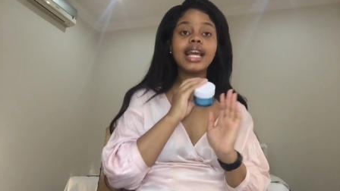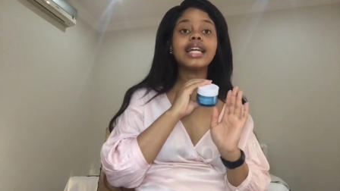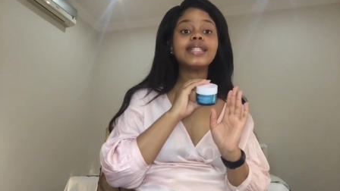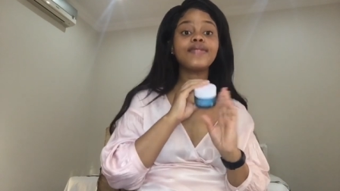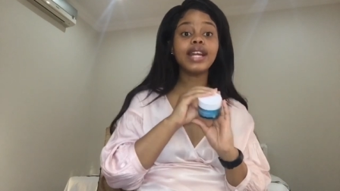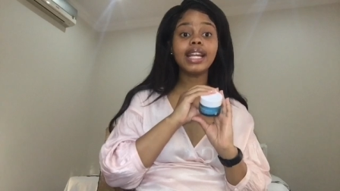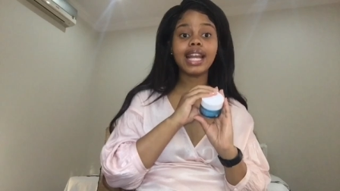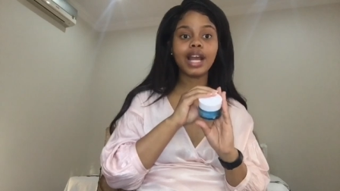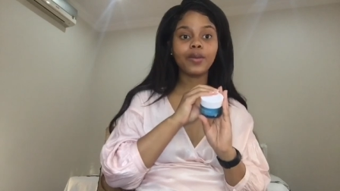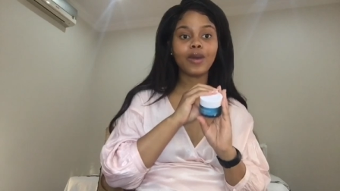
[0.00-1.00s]
It's very
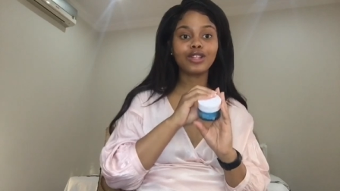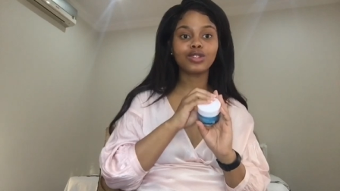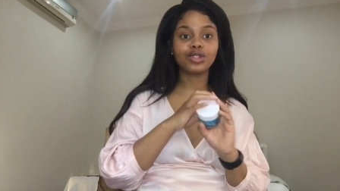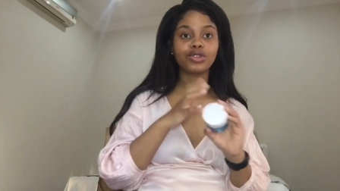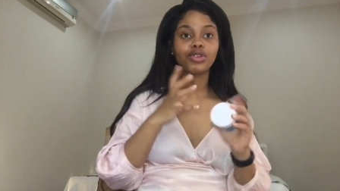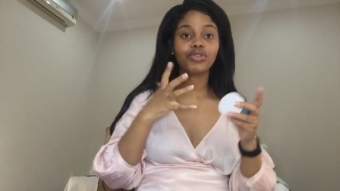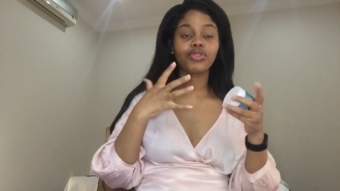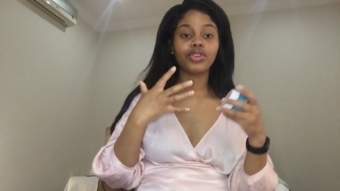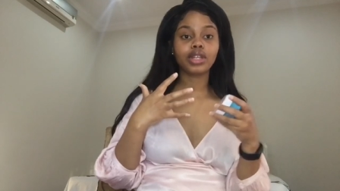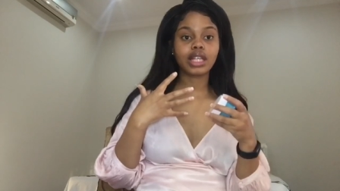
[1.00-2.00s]
lightweight, so you don't
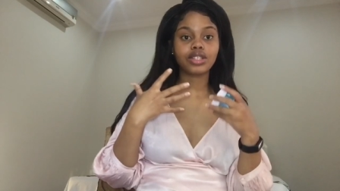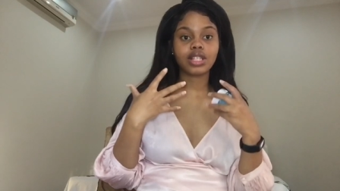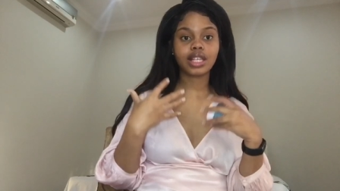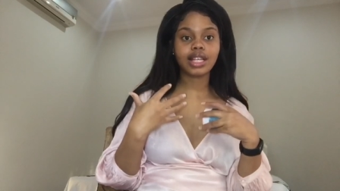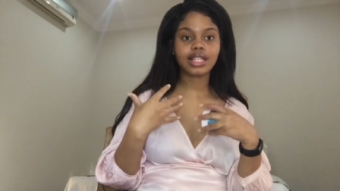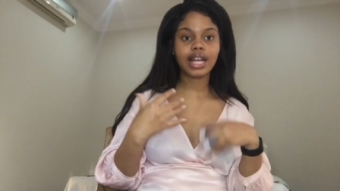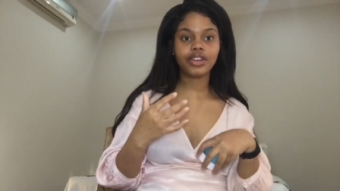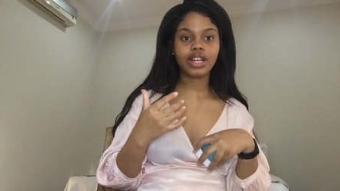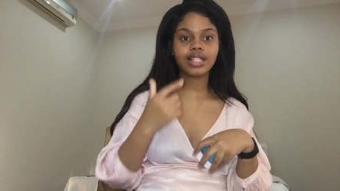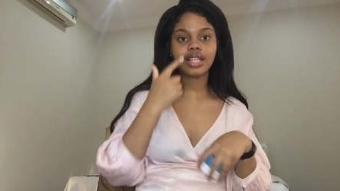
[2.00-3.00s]
feel that your skin is
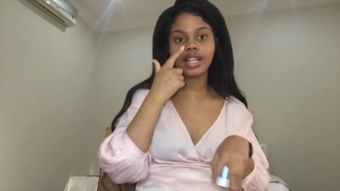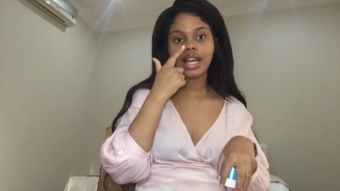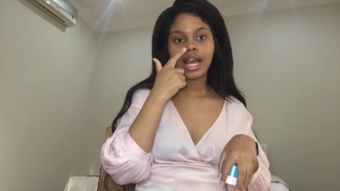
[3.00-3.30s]
hydrated.